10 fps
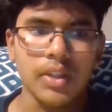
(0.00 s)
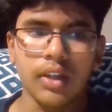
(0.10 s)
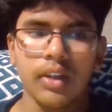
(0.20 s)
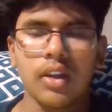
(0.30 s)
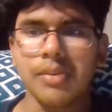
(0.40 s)

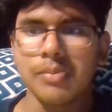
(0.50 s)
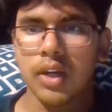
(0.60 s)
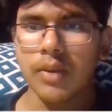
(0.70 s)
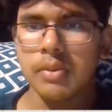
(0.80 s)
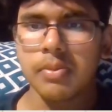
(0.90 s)
I'm working with
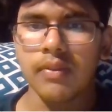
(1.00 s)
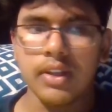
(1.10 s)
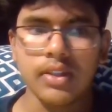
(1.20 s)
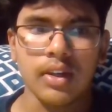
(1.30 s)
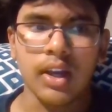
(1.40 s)
Professor
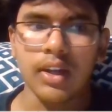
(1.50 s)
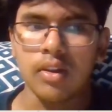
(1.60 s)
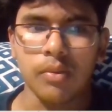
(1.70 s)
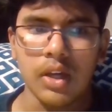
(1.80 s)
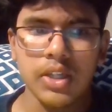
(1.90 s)
Kaigo
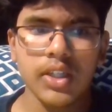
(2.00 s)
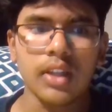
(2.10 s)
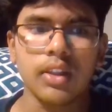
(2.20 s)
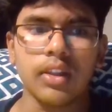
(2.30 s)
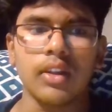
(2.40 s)
Kawaji at the